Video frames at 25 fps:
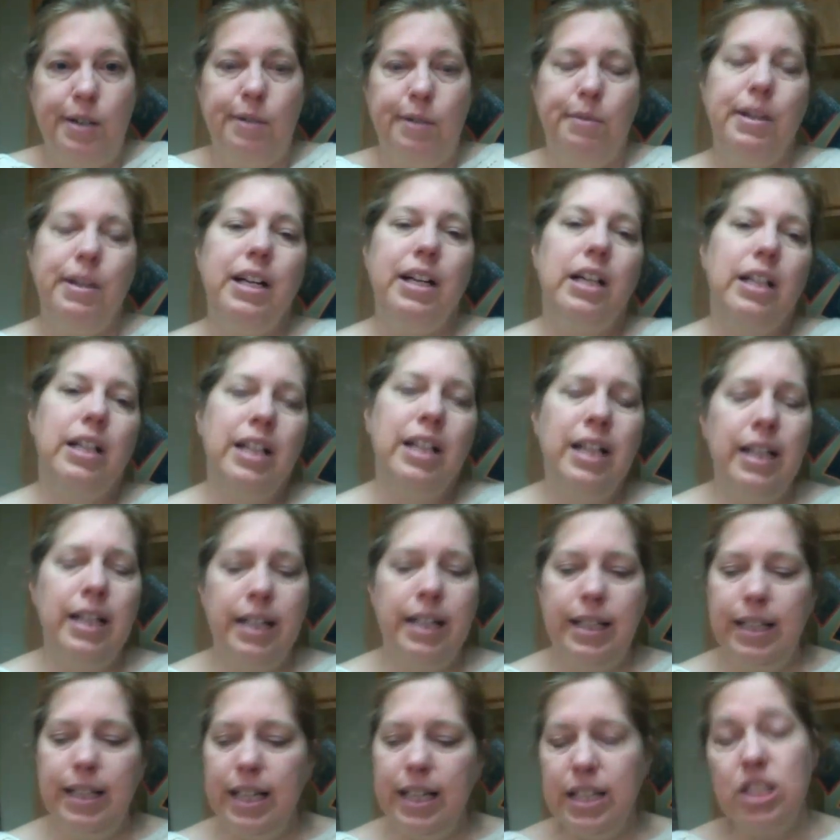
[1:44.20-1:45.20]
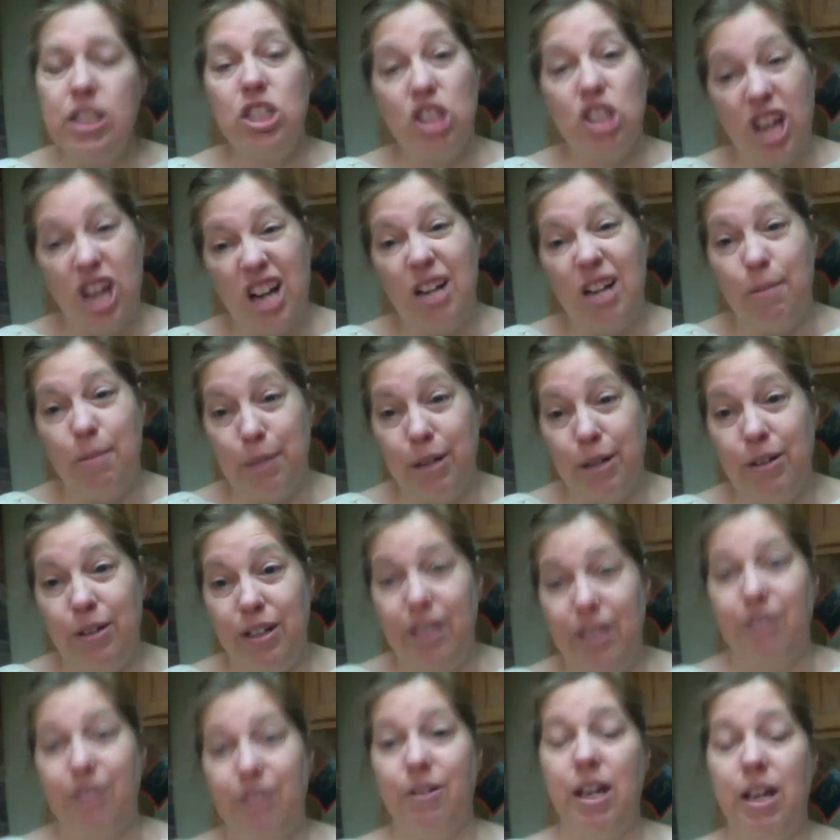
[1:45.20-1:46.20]
Well, let's talk about
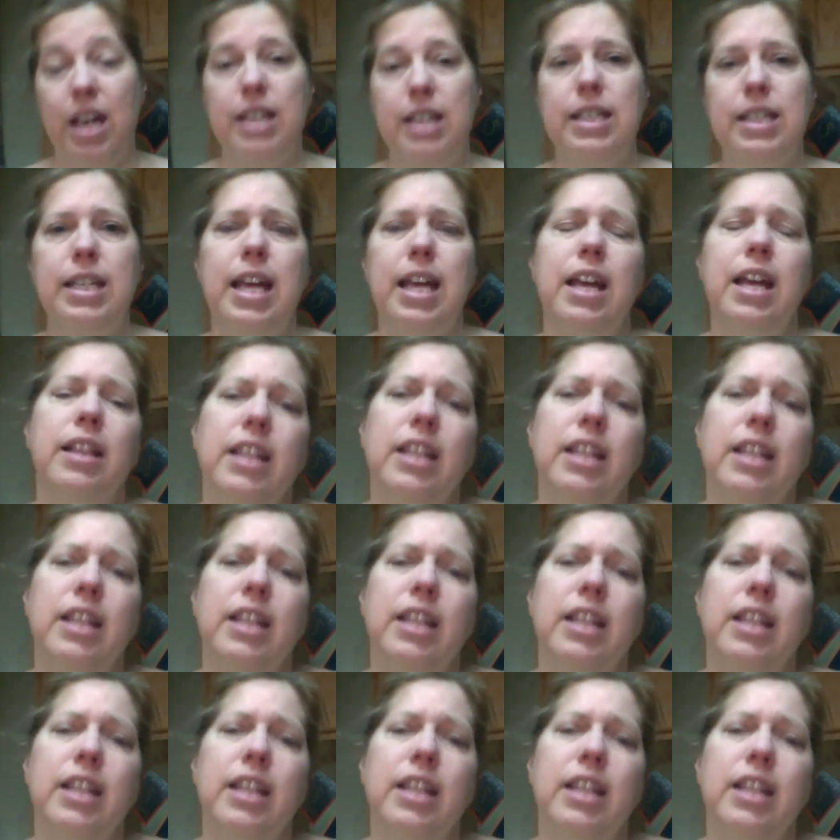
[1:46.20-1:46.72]
it, okay, today.